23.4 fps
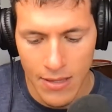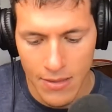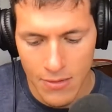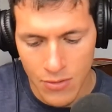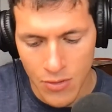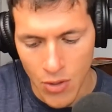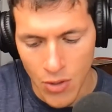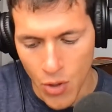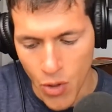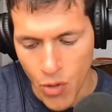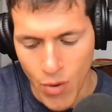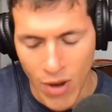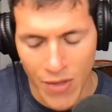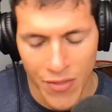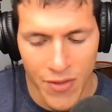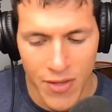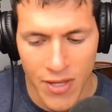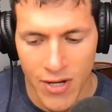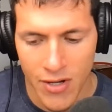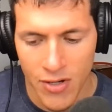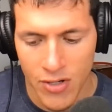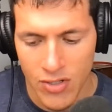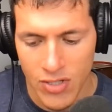throughout the
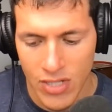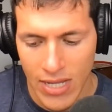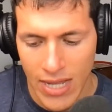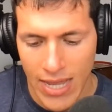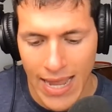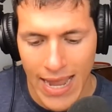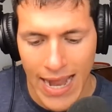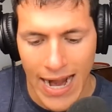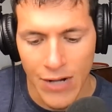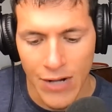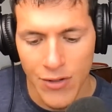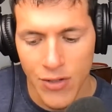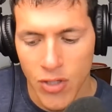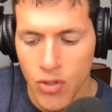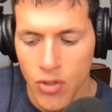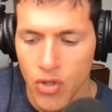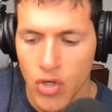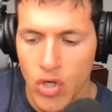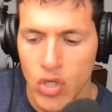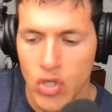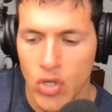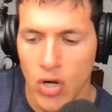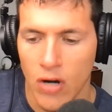years, how did you
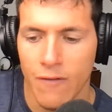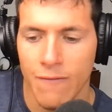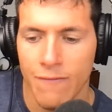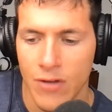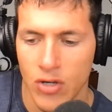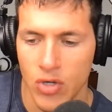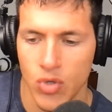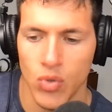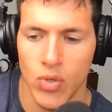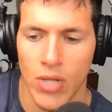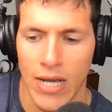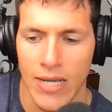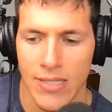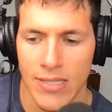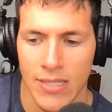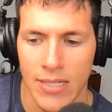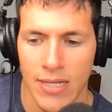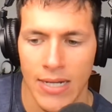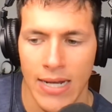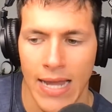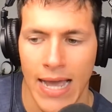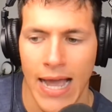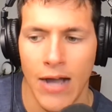start
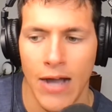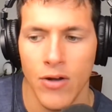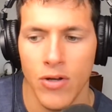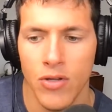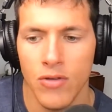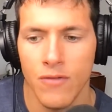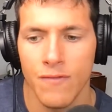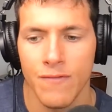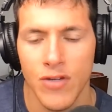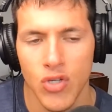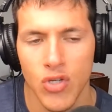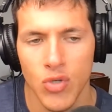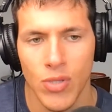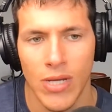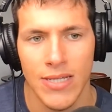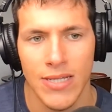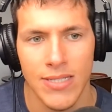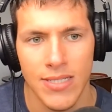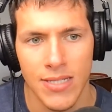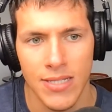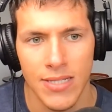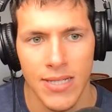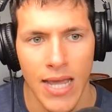visualizing, and how do you
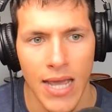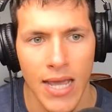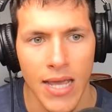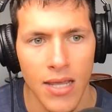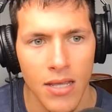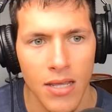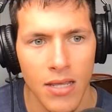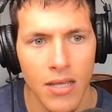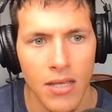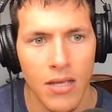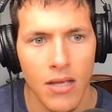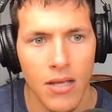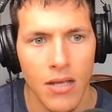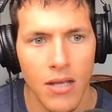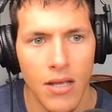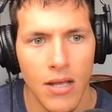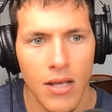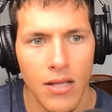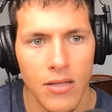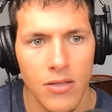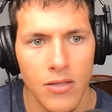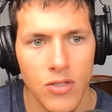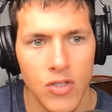visualize today
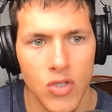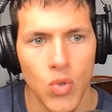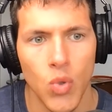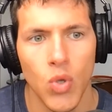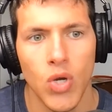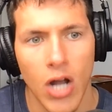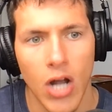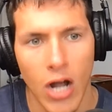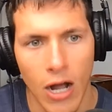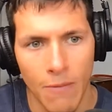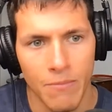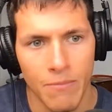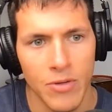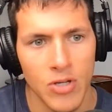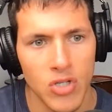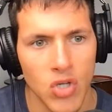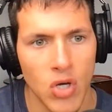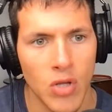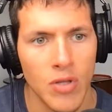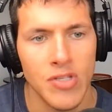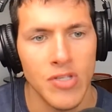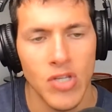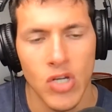to accomplish
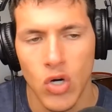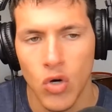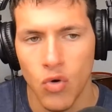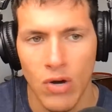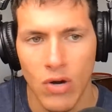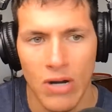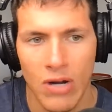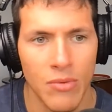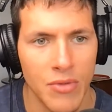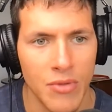all these incredible